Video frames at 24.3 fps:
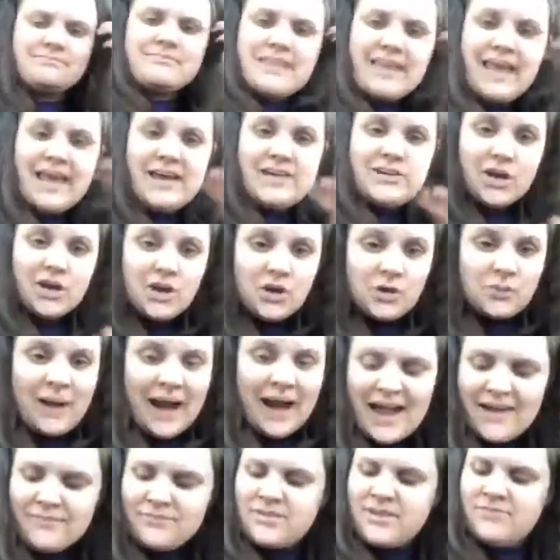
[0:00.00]
And our
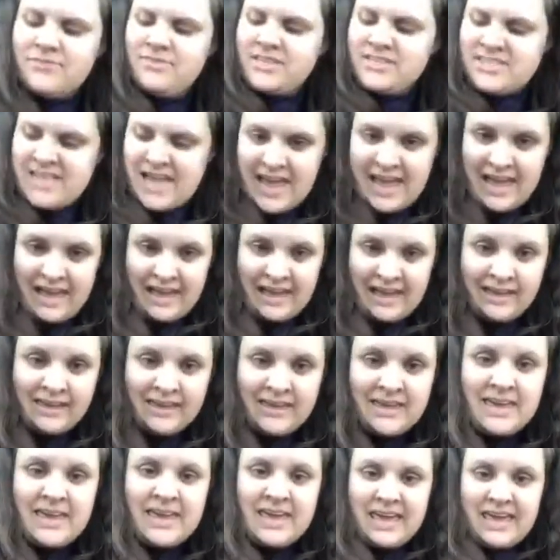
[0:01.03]
craft of the day
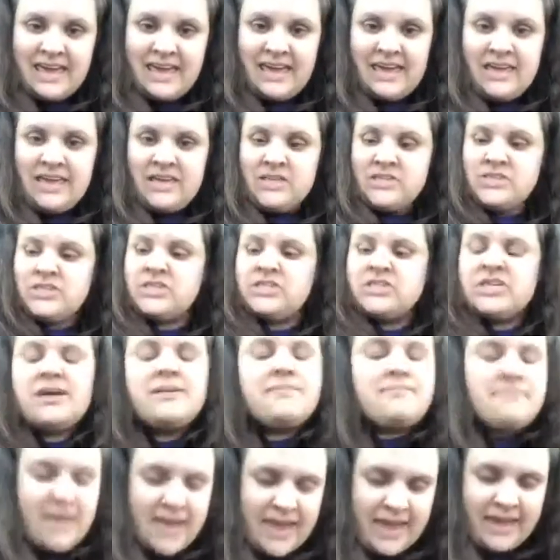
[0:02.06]
is to
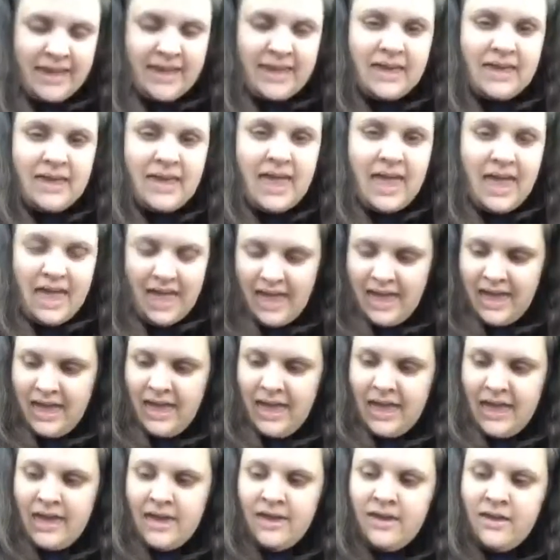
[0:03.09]
make
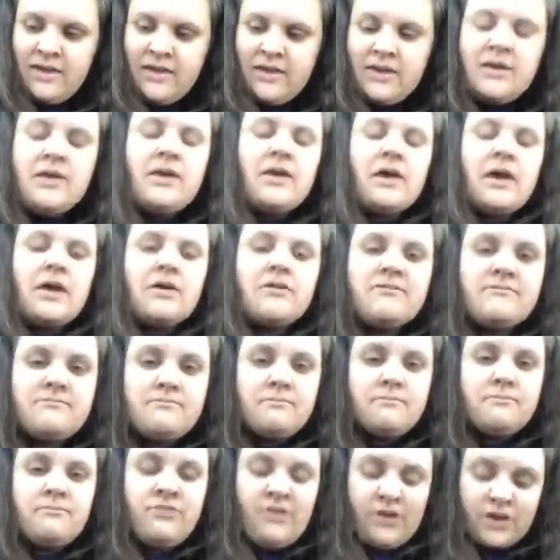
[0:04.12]
a
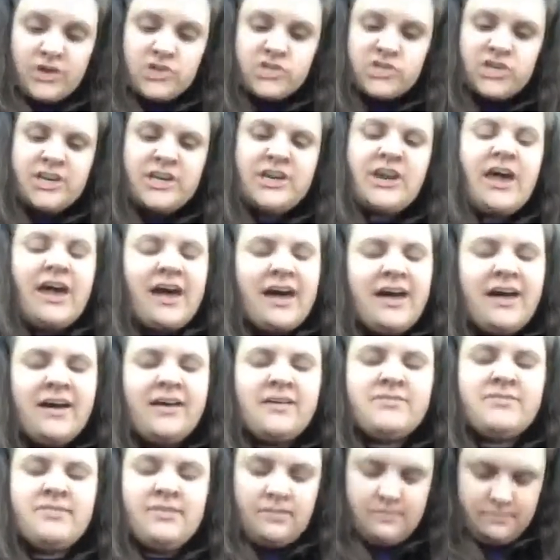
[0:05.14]
version
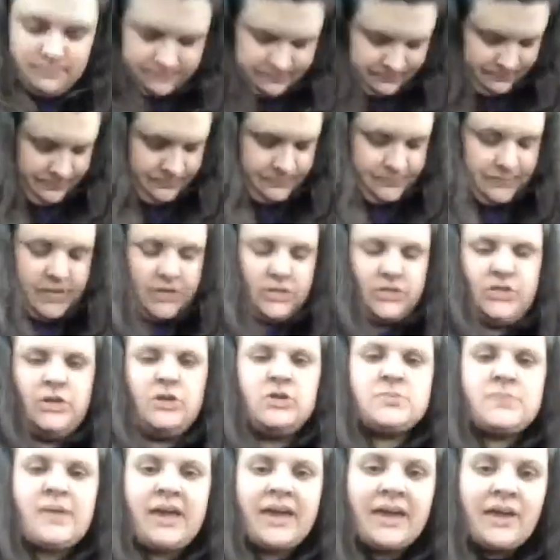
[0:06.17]
of,
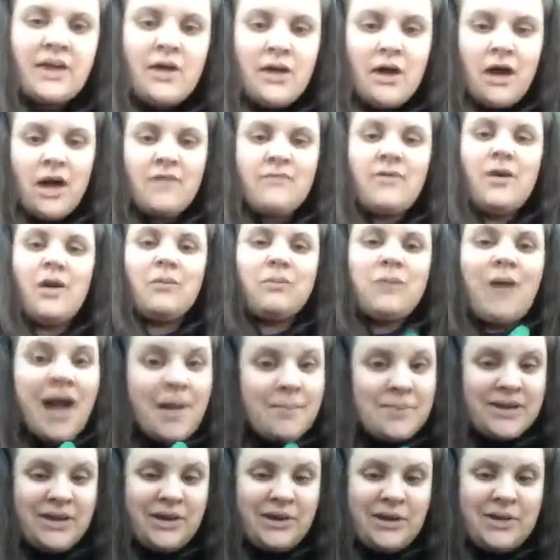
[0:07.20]
of our
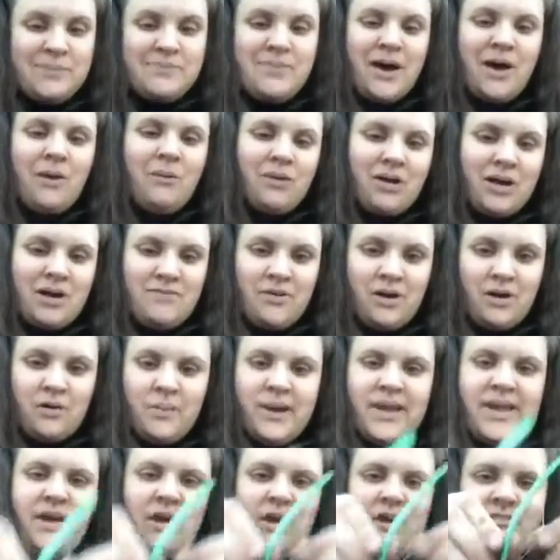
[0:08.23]
Robin Hood bow or of our
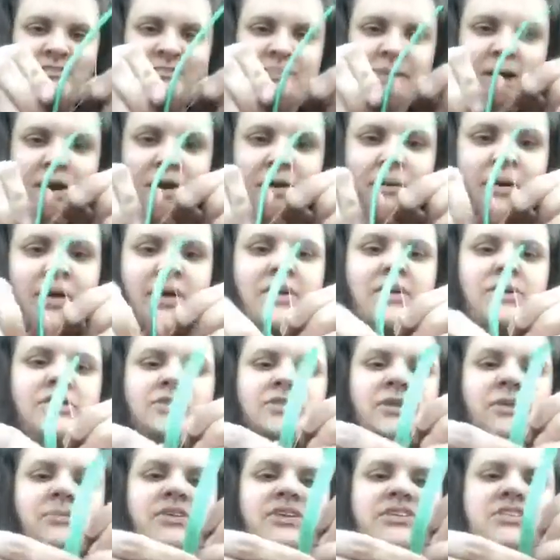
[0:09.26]
recurve bow.
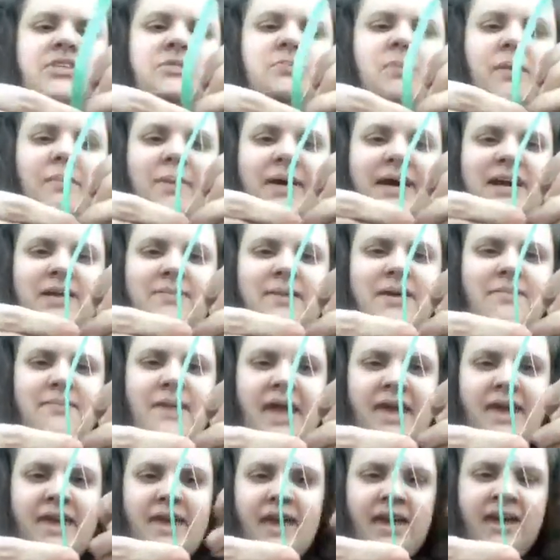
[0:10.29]
So this is what we're going to be
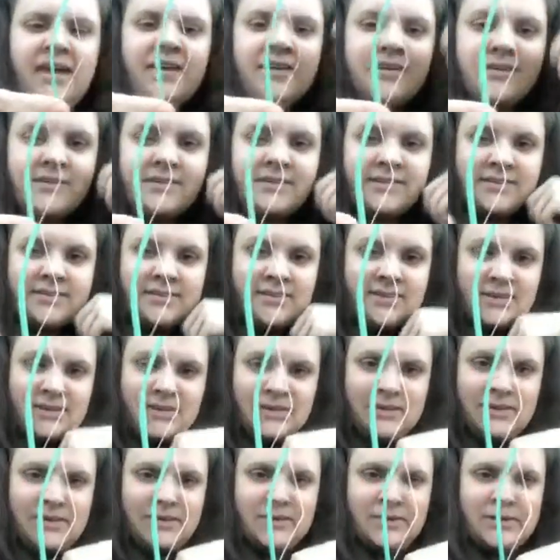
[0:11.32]
making.
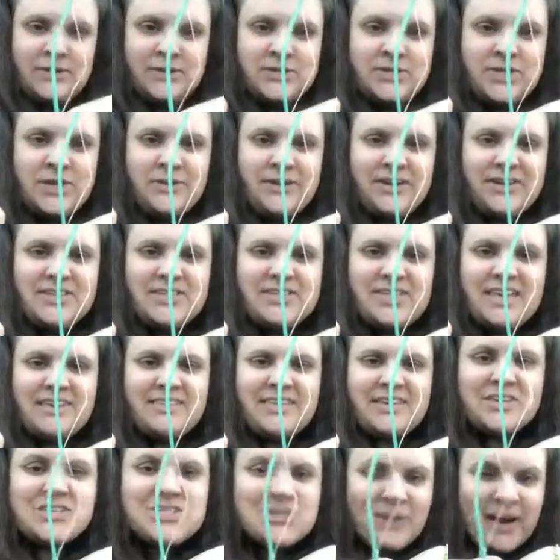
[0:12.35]
So you can see
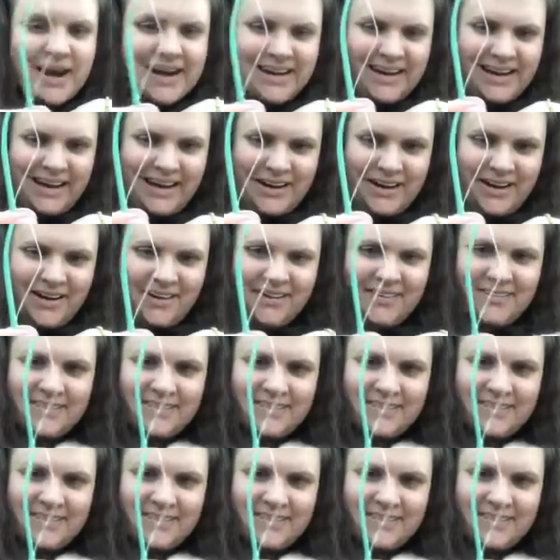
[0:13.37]
this right here.